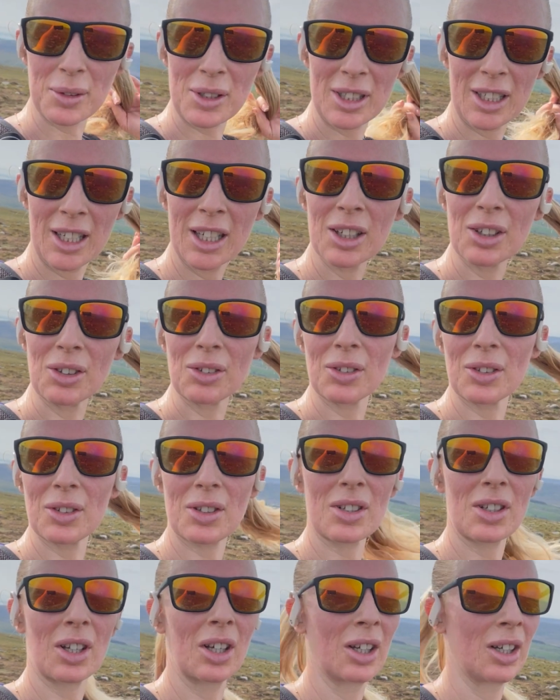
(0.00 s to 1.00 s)
and
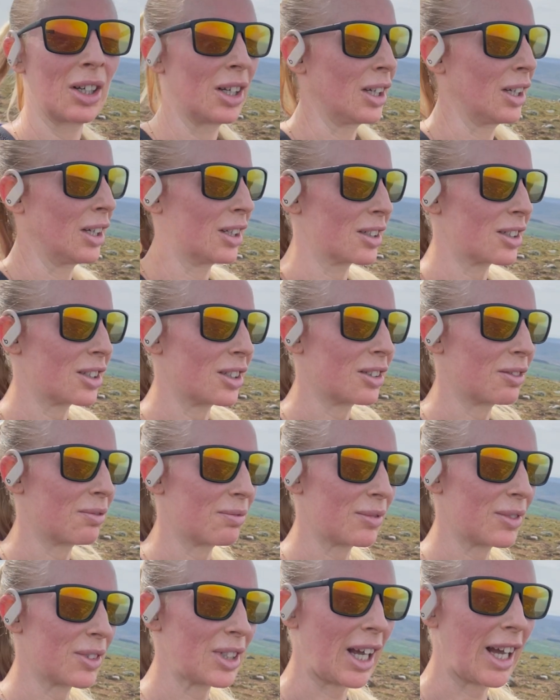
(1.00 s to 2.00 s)
hills, to
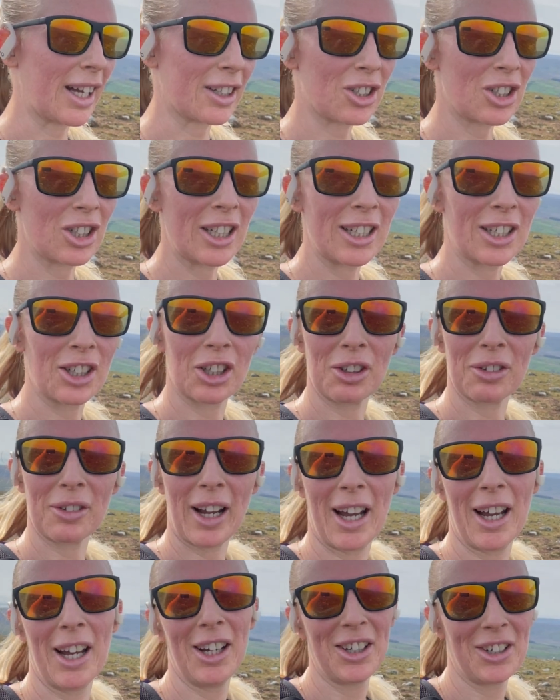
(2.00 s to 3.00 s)
actually look
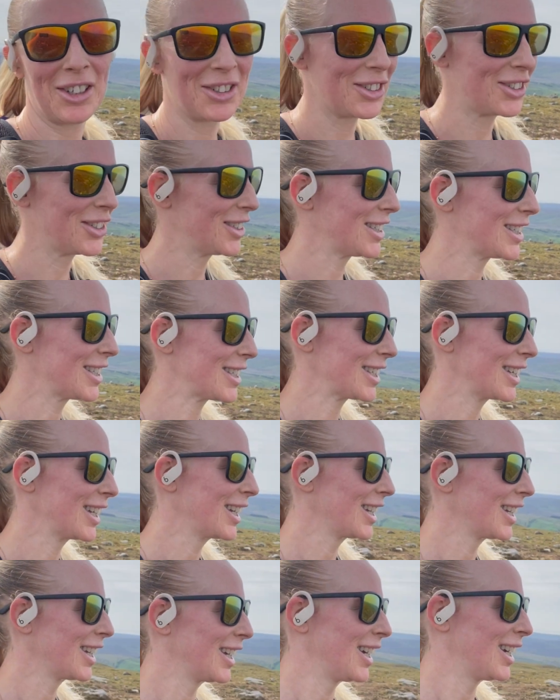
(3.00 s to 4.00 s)
around.
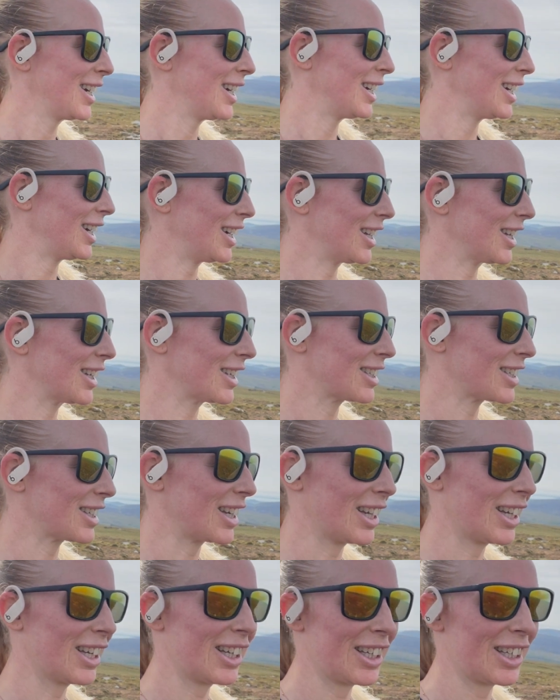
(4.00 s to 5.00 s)
And
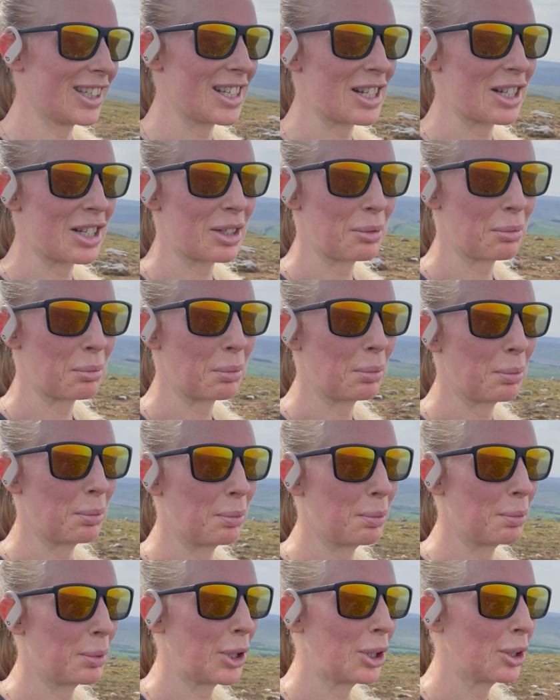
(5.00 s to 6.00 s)
it is
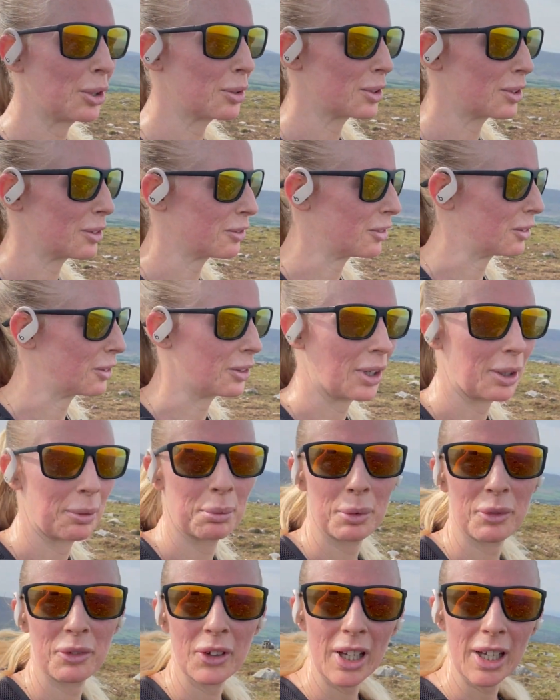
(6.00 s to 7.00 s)
beautiful. I'm
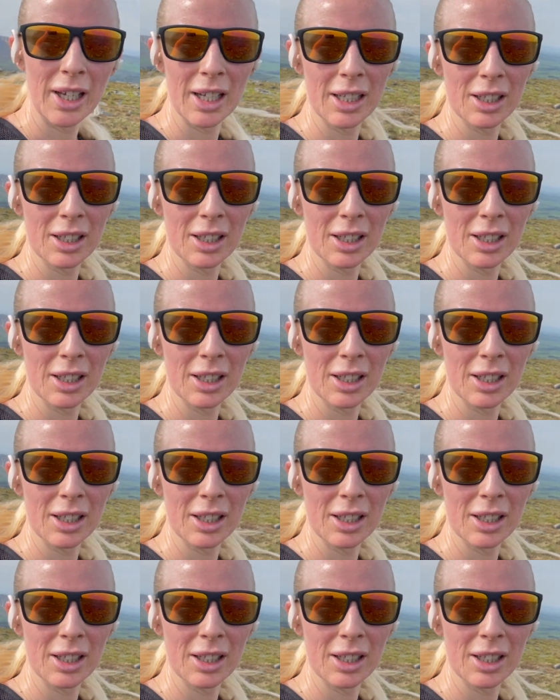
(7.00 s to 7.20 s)
fairly